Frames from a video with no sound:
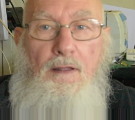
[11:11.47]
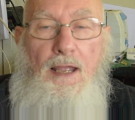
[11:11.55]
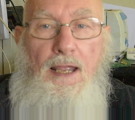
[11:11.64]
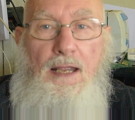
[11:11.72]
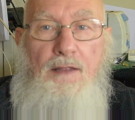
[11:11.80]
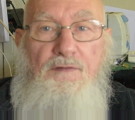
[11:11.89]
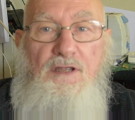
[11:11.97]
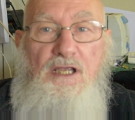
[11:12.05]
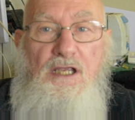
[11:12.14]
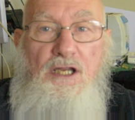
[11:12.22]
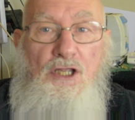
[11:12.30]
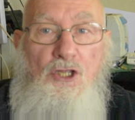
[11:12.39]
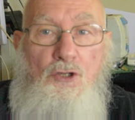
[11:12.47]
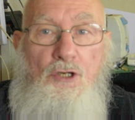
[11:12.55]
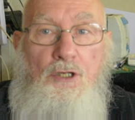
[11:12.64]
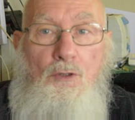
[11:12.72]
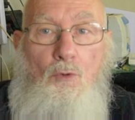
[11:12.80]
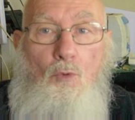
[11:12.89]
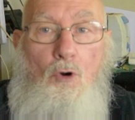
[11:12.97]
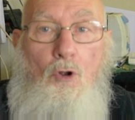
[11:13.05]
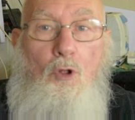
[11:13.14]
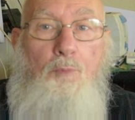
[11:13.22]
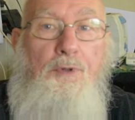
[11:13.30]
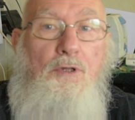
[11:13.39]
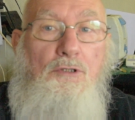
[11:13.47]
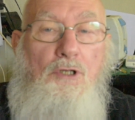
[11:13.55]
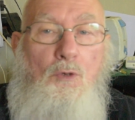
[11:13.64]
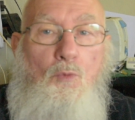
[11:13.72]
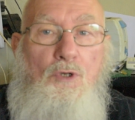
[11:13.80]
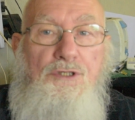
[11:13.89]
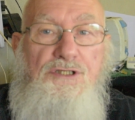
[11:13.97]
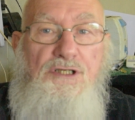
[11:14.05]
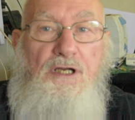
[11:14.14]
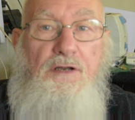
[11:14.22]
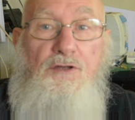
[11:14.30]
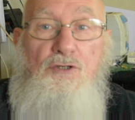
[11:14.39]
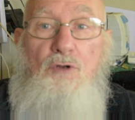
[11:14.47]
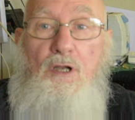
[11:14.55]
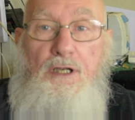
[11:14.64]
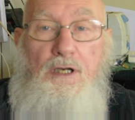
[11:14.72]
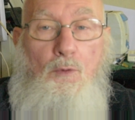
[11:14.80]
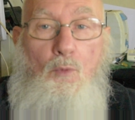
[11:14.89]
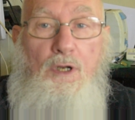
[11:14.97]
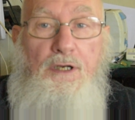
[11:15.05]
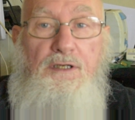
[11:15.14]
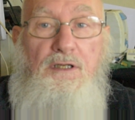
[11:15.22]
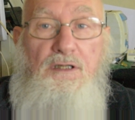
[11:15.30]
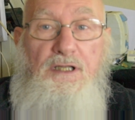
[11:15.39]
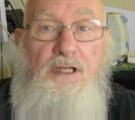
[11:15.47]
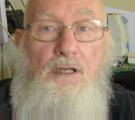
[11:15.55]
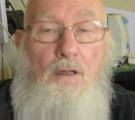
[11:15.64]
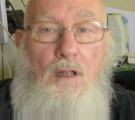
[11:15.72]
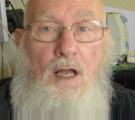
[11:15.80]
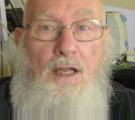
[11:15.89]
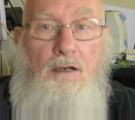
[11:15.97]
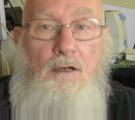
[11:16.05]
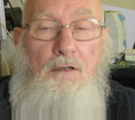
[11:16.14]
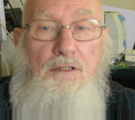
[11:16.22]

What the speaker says: and the heating unit were all built on one side of the truck, and it wanted to lean a lot,